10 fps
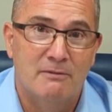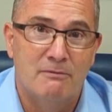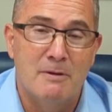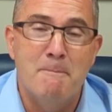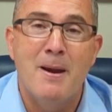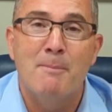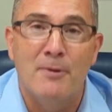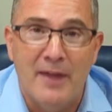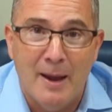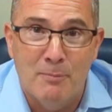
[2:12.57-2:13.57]
Remember
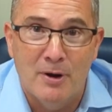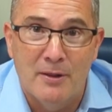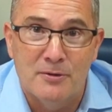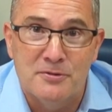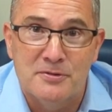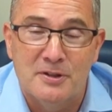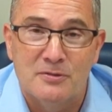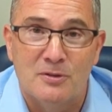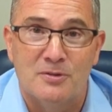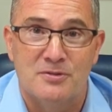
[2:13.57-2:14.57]
that, brothers and
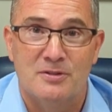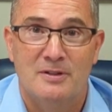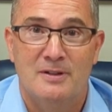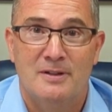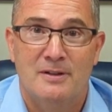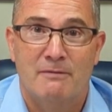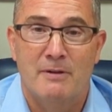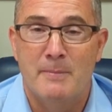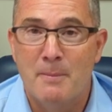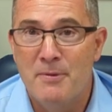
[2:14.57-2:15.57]
sisters.
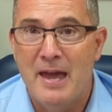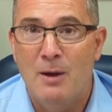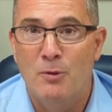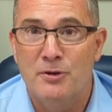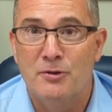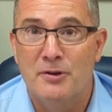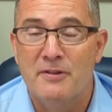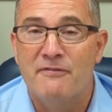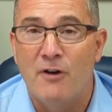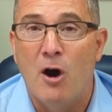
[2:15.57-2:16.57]
Remember that when you're in
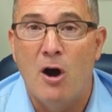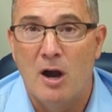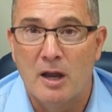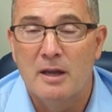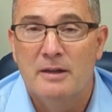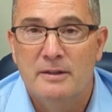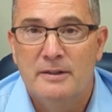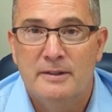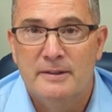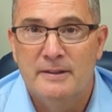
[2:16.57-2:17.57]
the fog
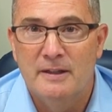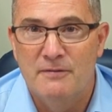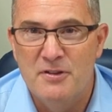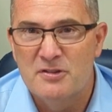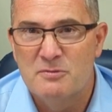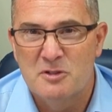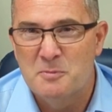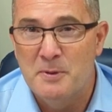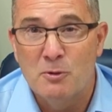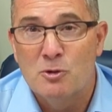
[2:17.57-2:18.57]
of this
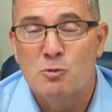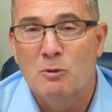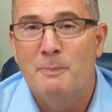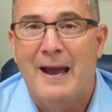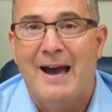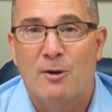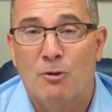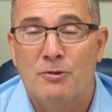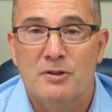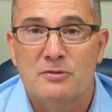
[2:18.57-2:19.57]
spiritual
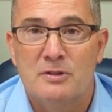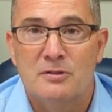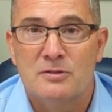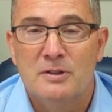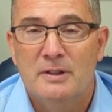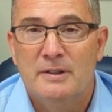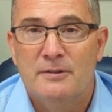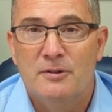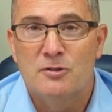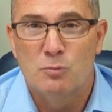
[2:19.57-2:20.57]
battle,
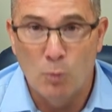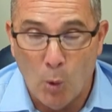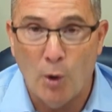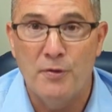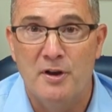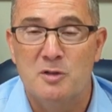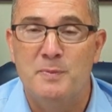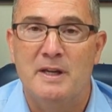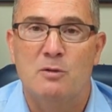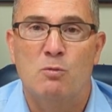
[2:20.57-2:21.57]
this war that is
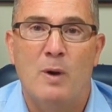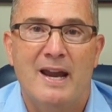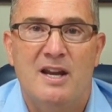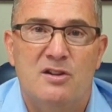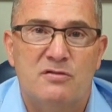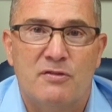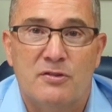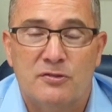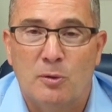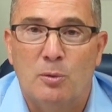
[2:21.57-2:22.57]
being waged for
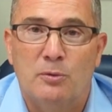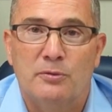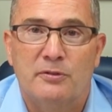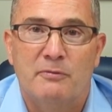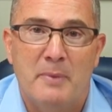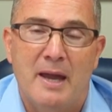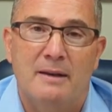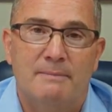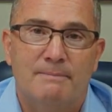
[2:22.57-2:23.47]
the souls of men.